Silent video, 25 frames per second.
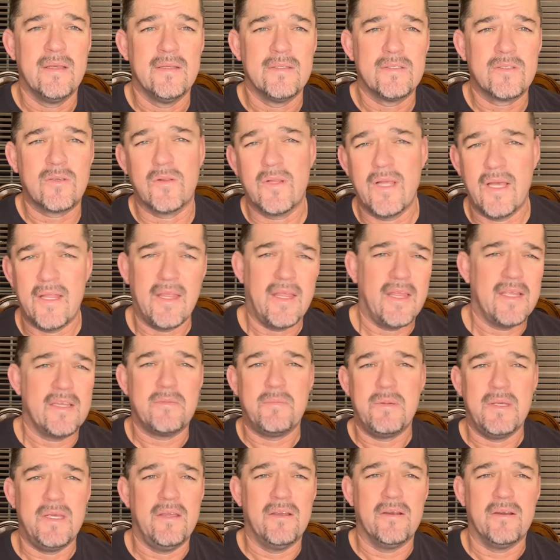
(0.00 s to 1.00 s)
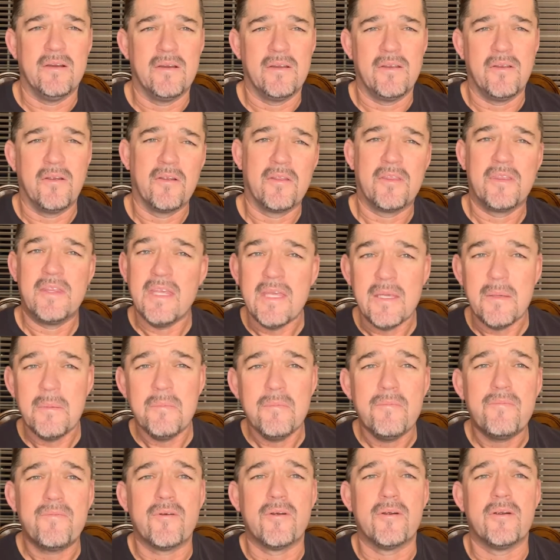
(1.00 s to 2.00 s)
So allow that to be your
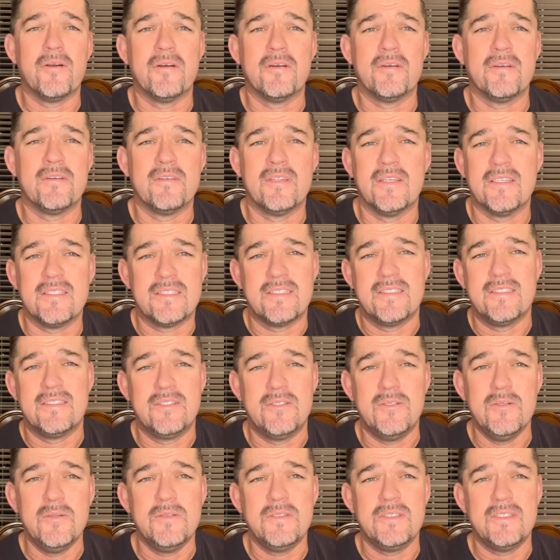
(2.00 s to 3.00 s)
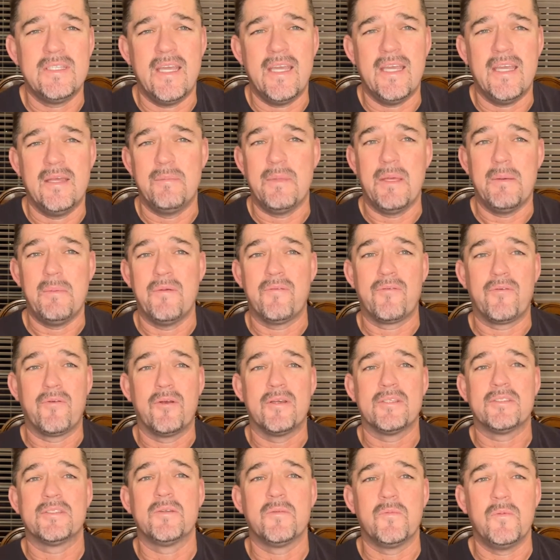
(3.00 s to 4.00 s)
theme for this Tuesday and maybe for the
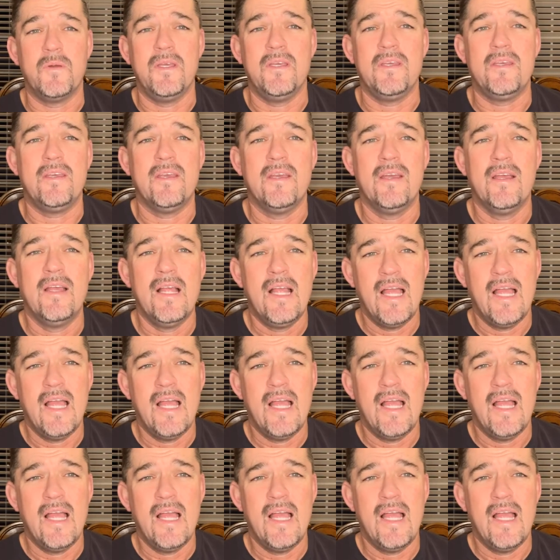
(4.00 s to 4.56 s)
rest of the week,